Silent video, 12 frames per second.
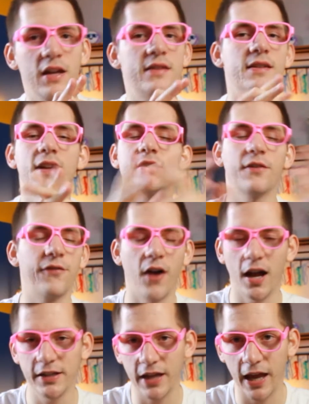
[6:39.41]
It's a
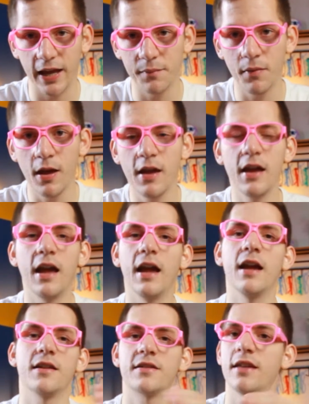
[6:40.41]
fine game.
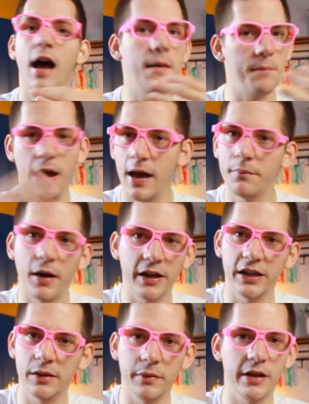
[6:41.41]
It's not bad by
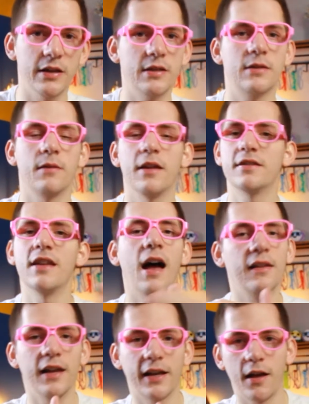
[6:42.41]
any means. It's
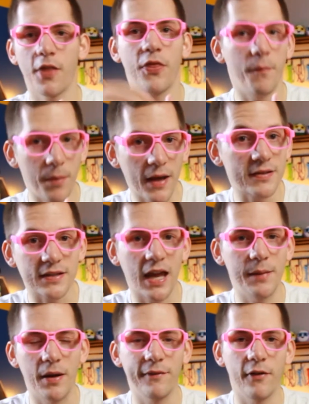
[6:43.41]
not like the best
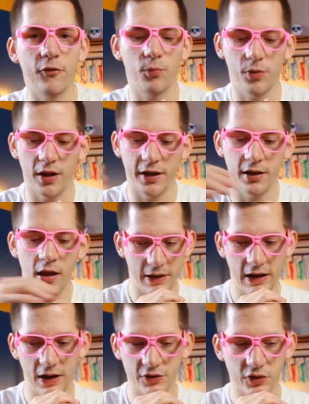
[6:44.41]
game I've ever played. And
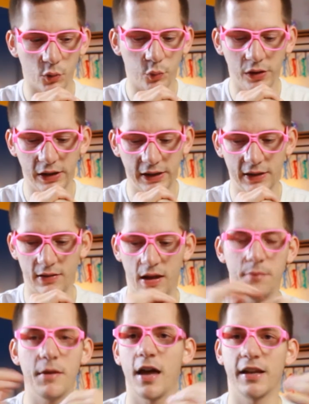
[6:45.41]
I also really
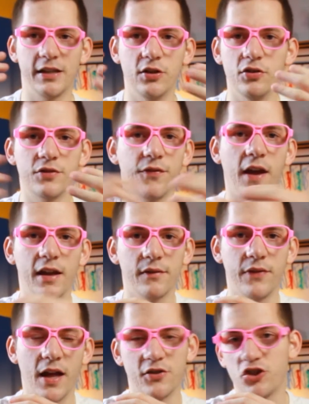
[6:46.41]
am not a huge fan
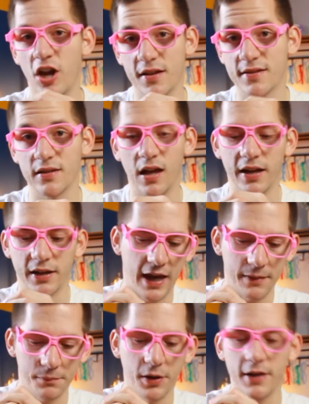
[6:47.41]
of that chess-like
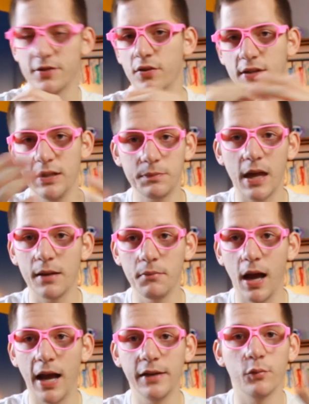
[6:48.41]
gameplay. So keep that in
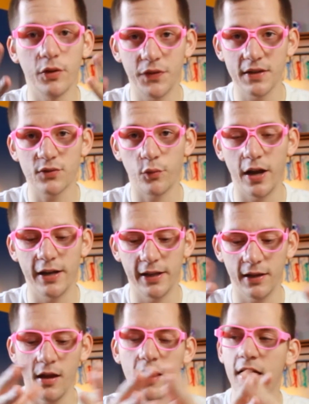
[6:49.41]
mind with this
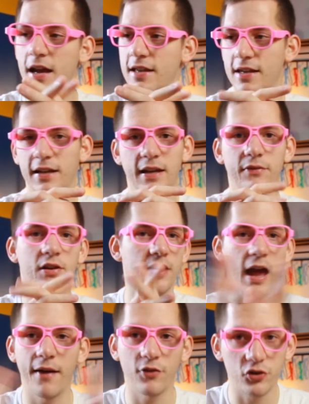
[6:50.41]
rating, is I give it an
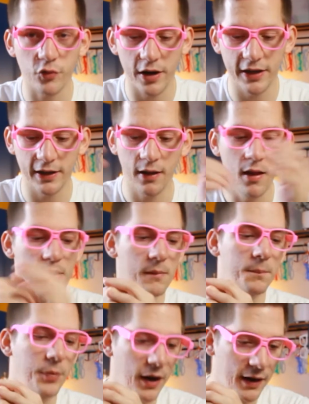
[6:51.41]
average rating.
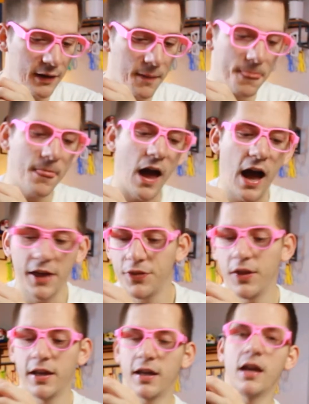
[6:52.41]
But I
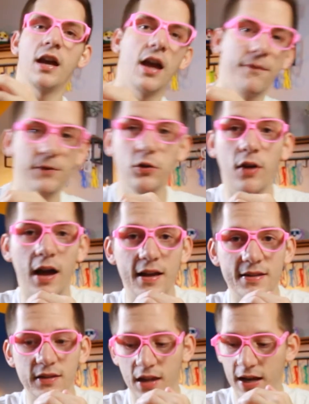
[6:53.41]
think if you
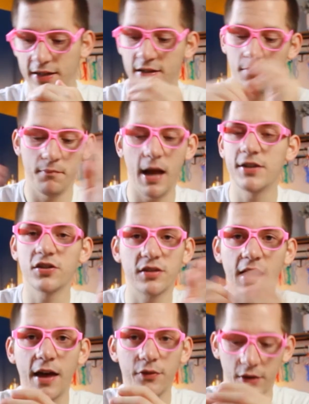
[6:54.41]
guys liked Magic the
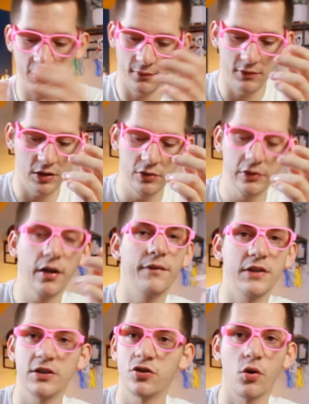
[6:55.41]
Gathering, you'd love
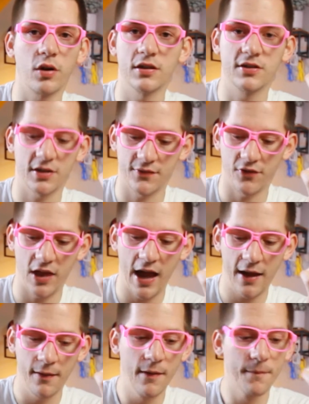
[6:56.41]
these tokens just for
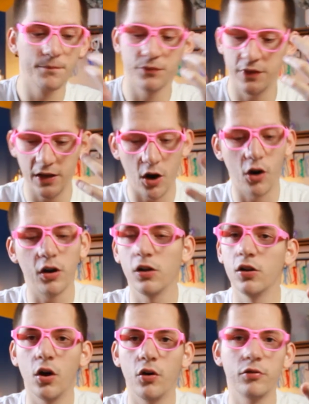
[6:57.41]
that. The art
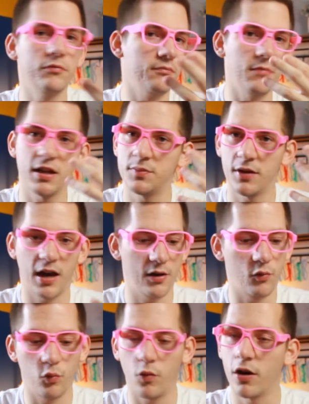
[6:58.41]
alone makes me kind
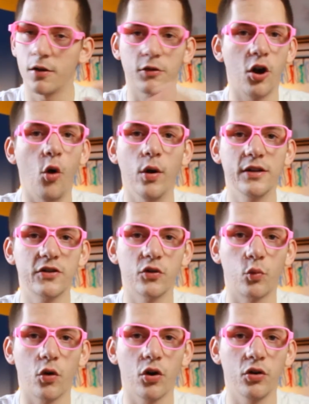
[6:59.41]
of want to go into the
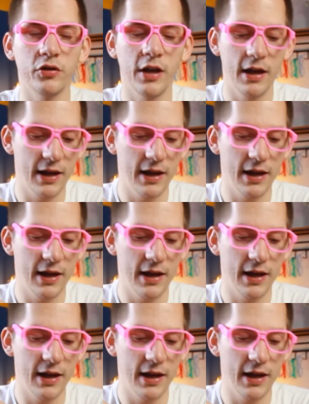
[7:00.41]
world.